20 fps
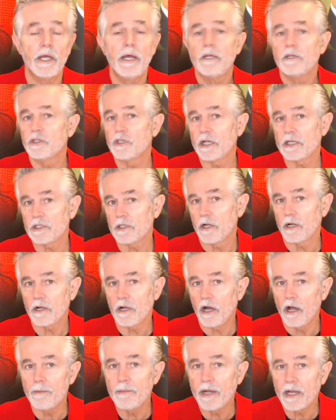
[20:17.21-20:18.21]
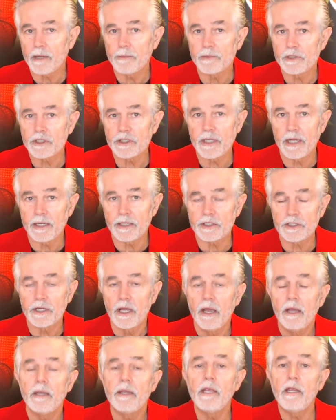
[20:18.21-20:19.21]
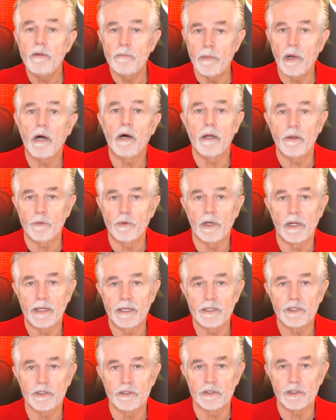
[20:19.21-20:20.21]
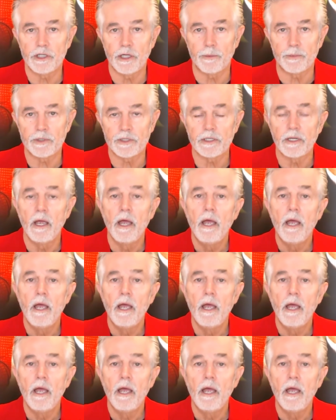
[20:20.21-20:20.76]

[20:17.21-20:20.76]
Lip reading: just like I make mistakes in my relationships.